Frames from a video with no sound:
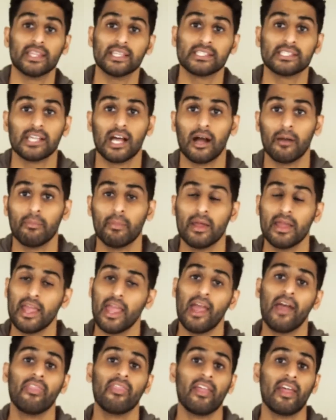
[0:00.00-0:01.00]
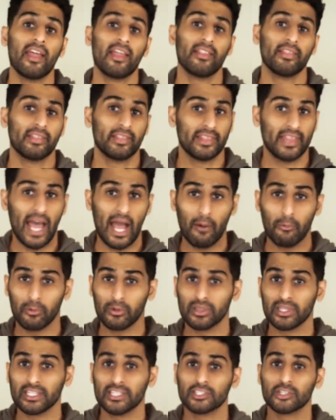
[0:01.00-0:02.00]
this up, and then that
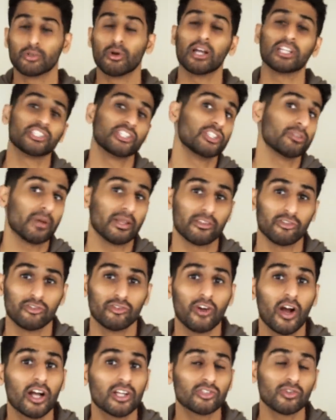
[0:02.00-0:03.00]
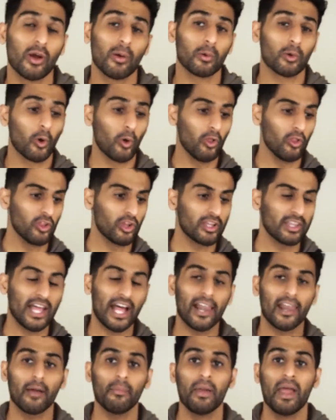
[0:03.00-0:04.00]
would lead to questions about the drug, so I would go look
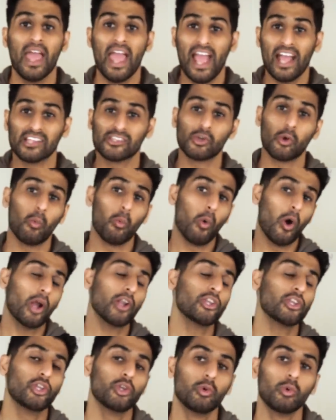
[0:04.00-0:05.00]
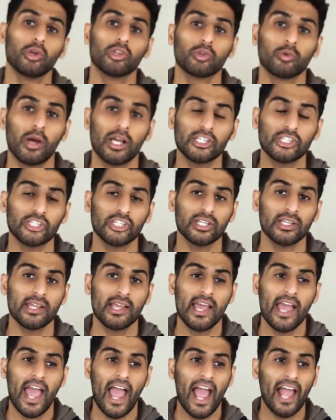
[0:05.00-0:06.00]
that up. And so one UWorld question
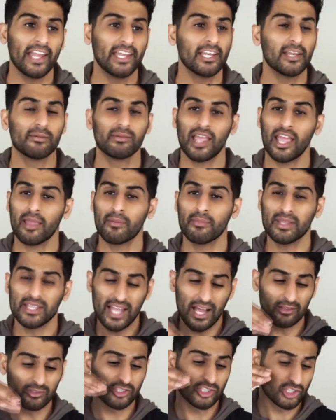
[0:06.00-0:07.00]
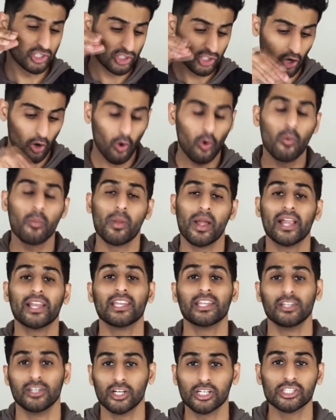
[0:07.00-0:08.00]
ended up taking me down so
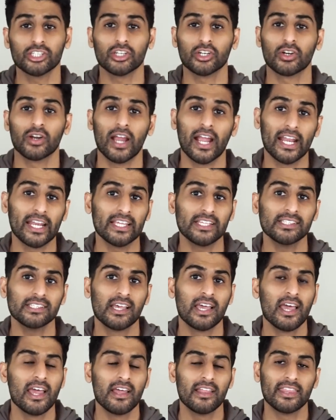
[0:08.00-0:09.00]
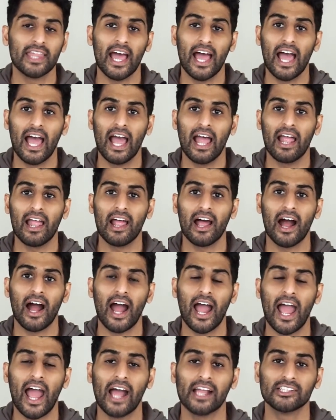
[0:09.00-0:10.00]
many nooks and crannies that
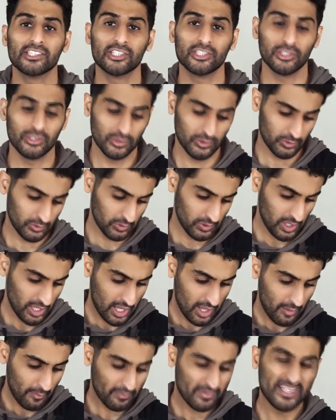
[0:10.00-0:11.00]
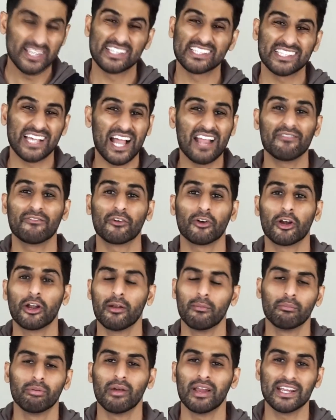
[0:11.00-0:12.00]
I had to decipher
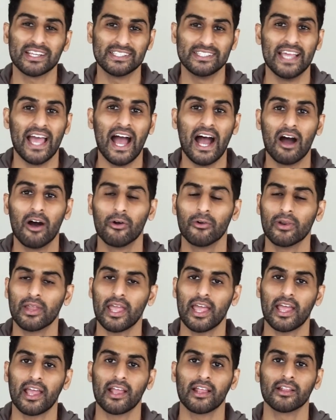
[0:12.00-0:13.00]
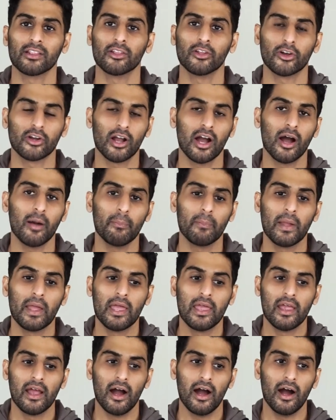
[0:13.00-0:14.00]
and break down and look up.
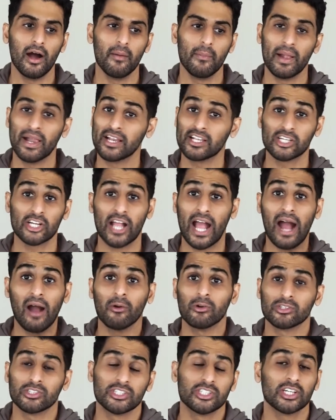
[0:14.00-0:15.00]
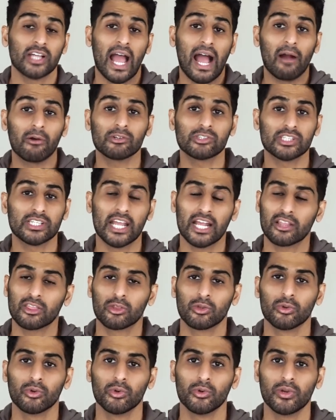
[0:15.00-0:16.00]
Um, and it took hours. It took hours to get
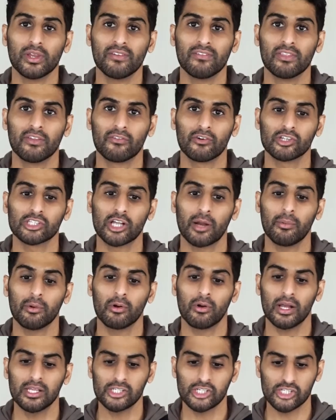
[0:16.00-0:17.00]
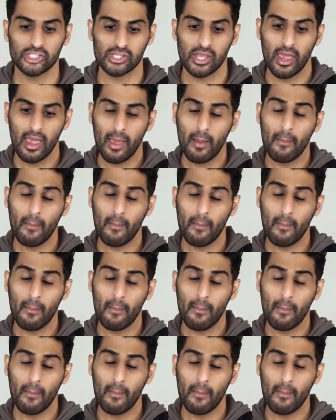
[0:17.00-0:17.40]
through even the first couple questions.